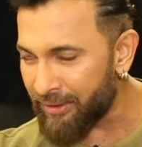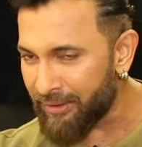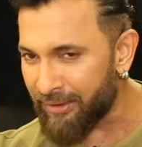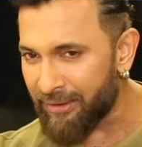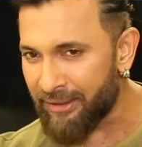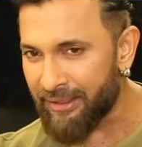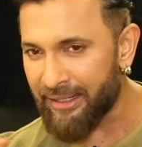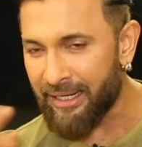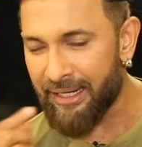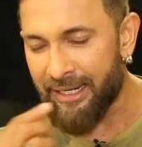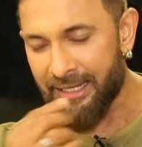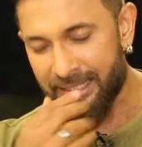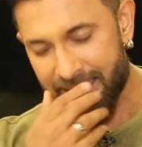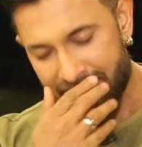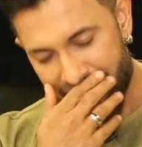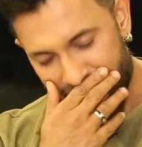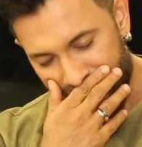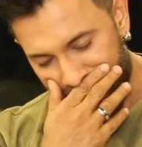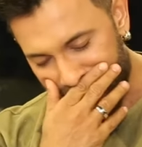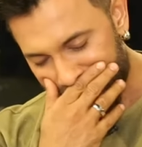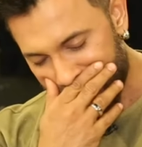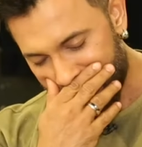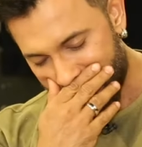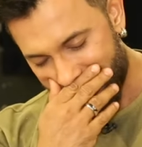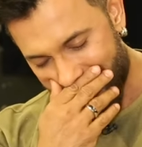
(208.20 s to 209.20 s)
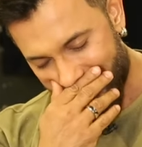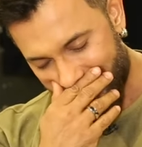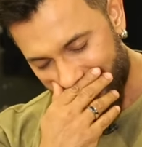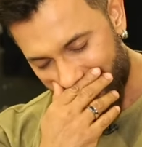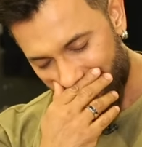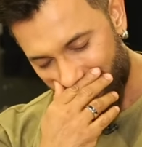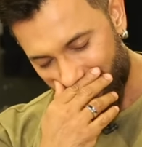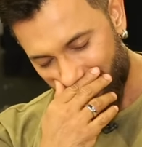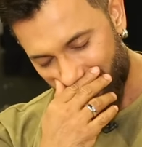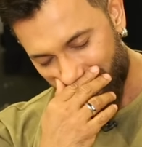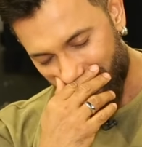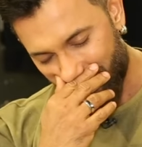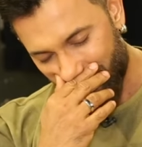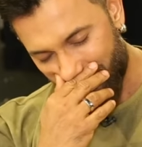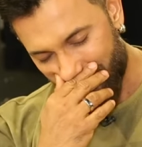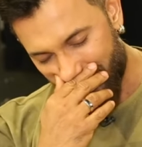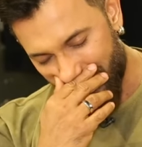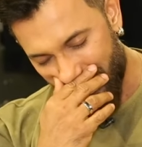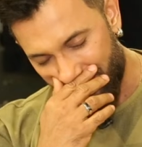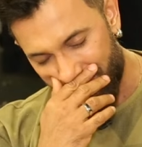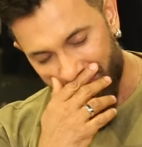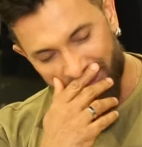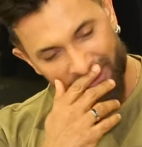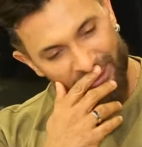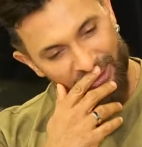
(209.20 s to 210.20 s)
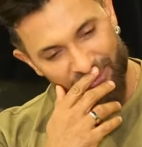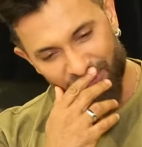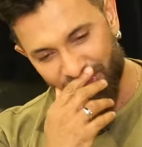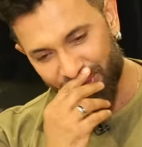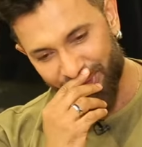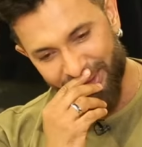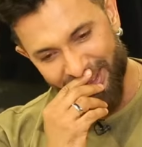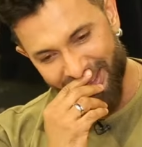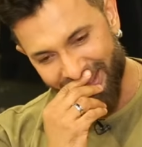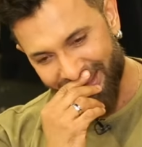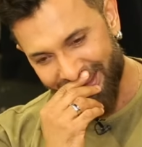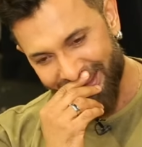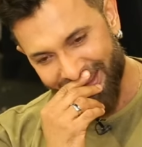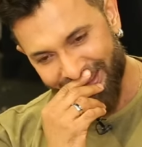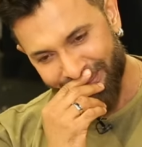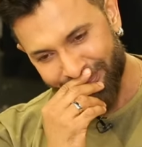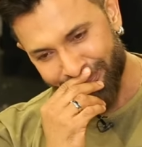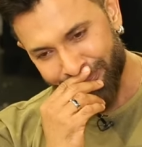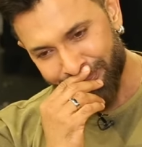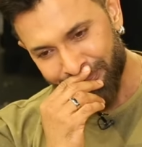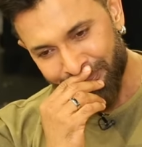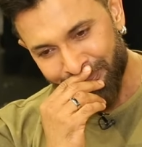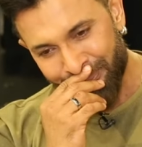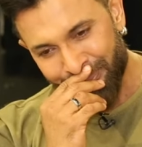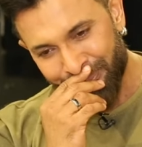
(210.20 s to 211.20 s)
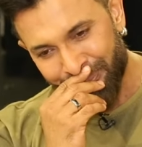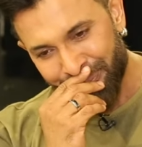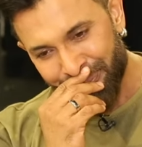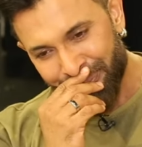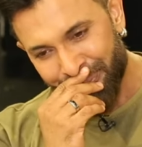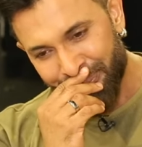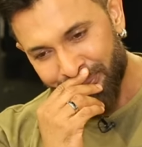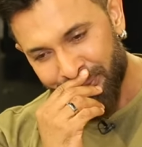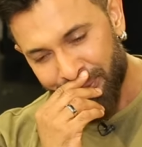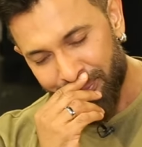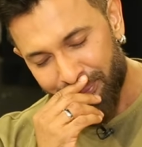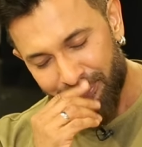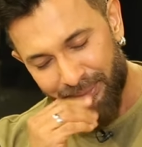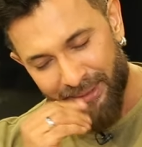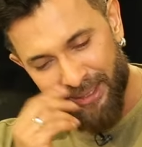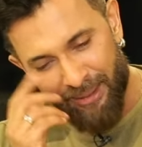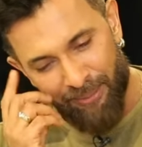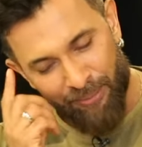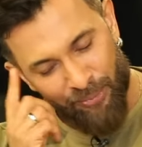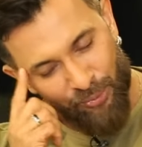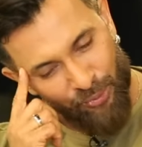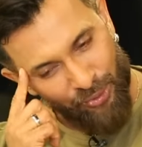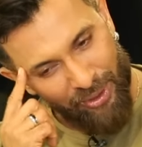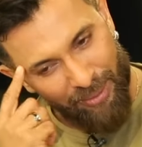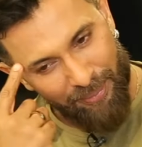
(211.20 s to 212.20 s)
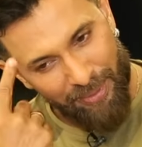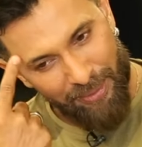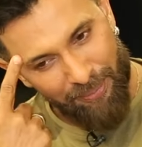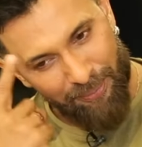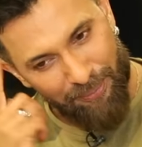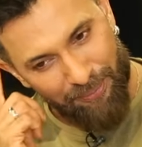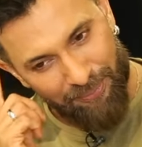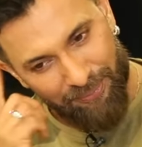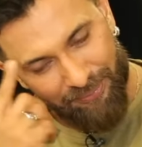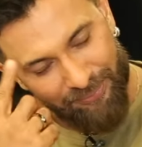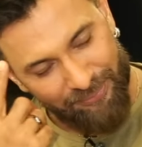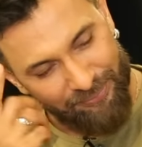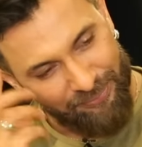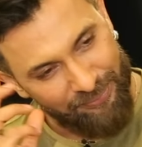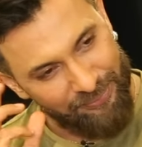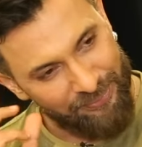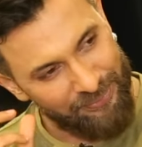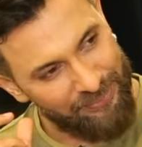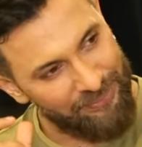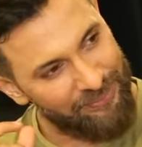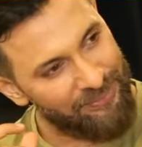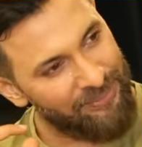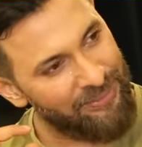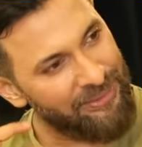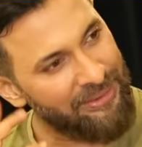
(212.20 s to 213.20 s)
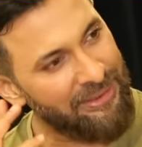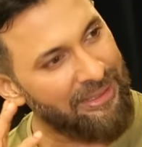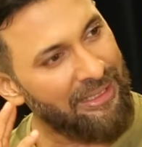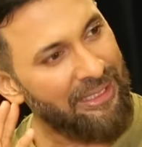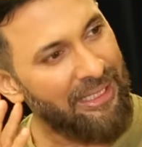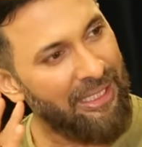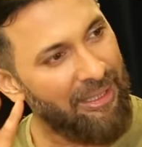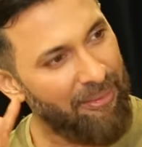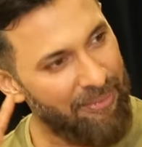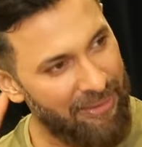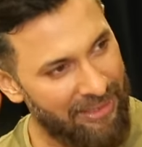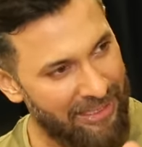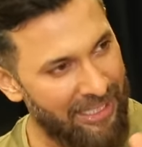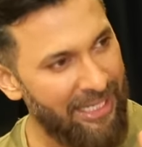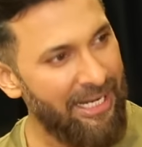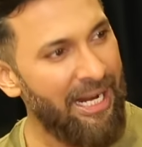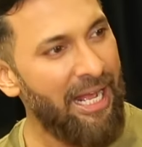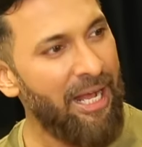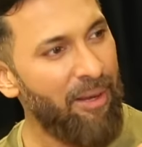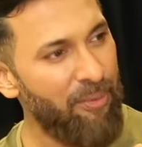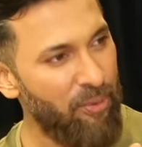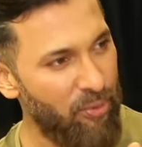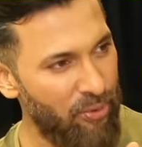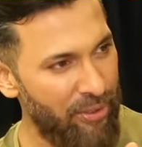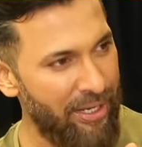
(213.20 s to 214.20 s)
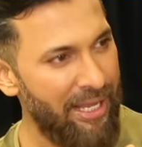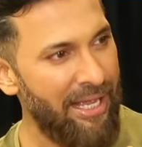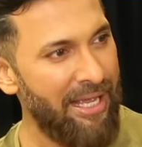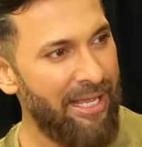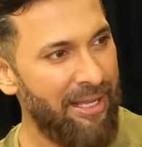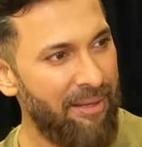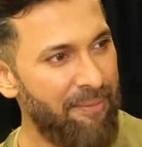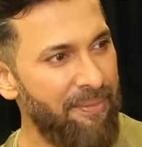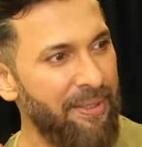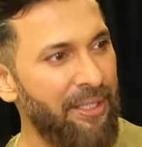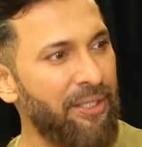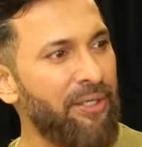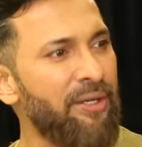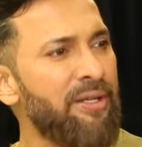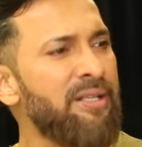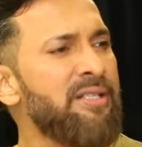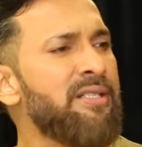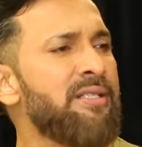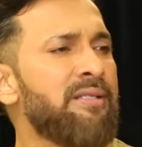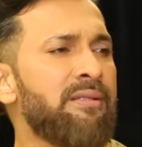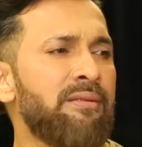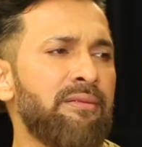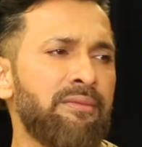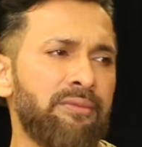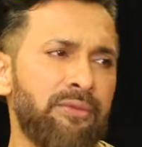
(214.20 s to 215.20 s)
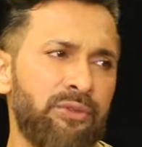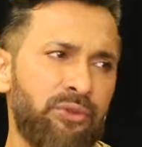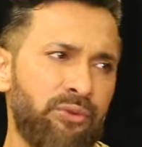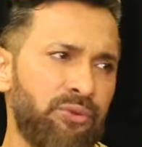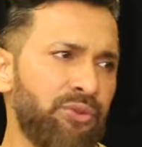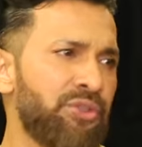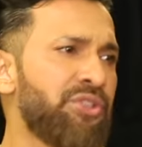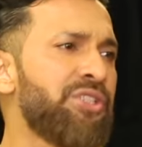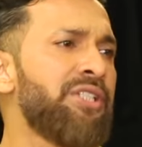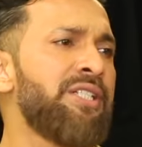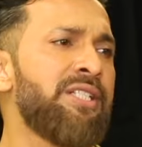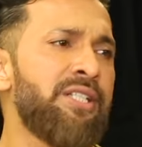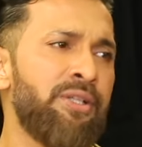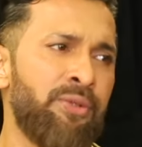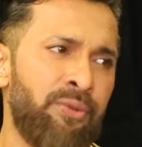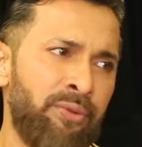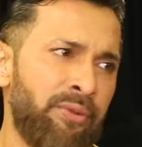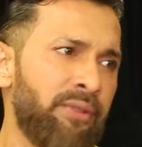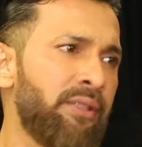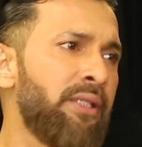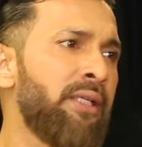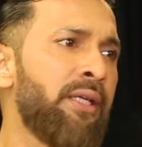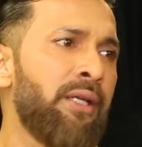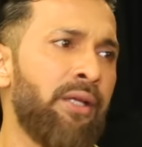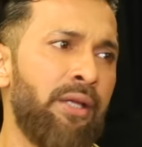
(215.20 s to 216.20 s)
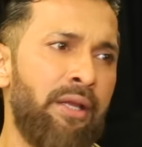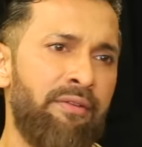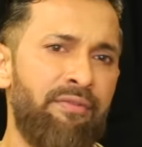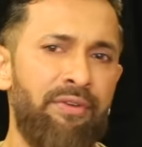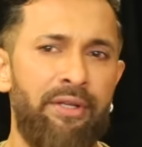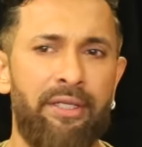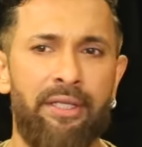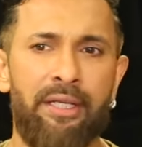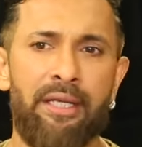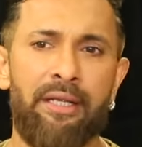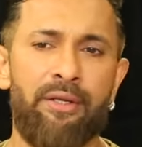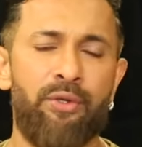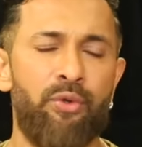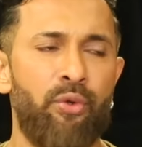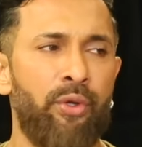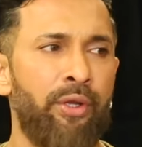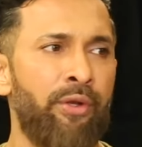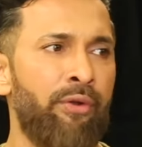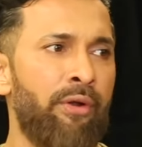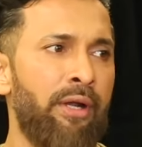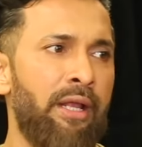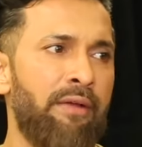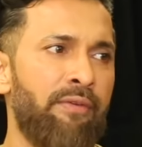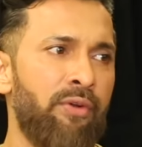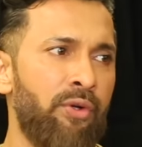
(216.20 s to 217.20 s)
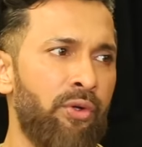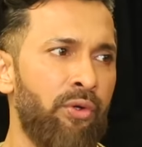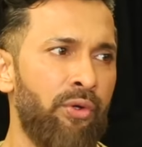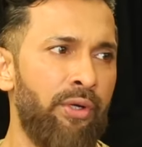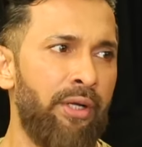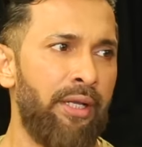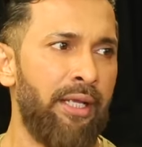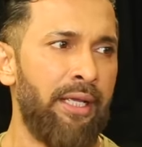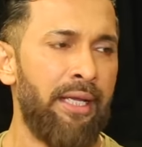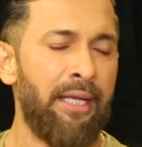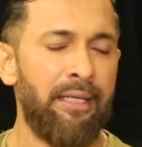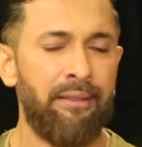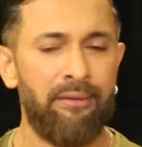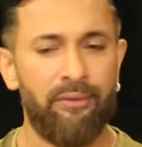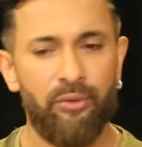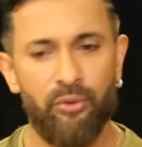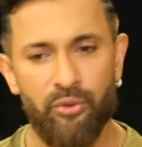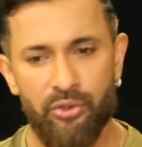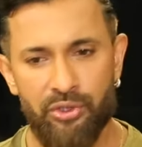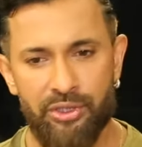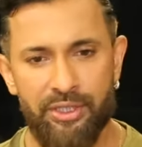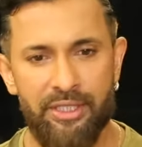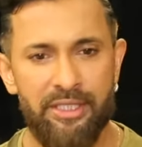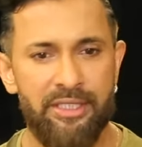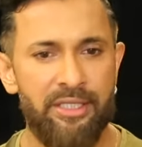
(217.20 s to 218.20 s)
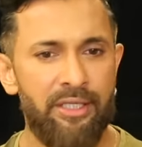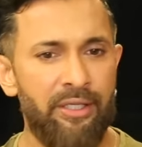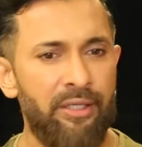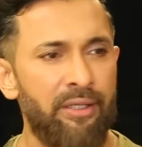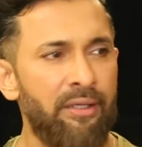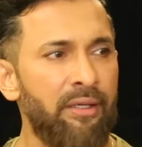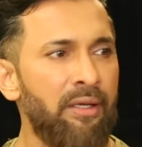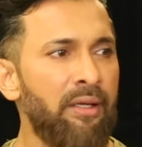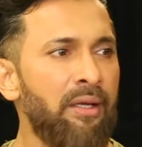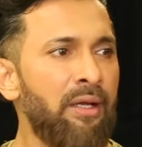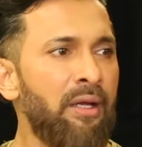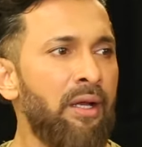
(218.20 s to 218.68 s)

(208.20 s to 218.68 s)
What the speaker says: here and I said, "Acha, ab interview dena hai. Mera mood abhi kharab ho gaya hai." Because kuch cheezein hoti hai. Every day you cannot have a good day and kuch cheezein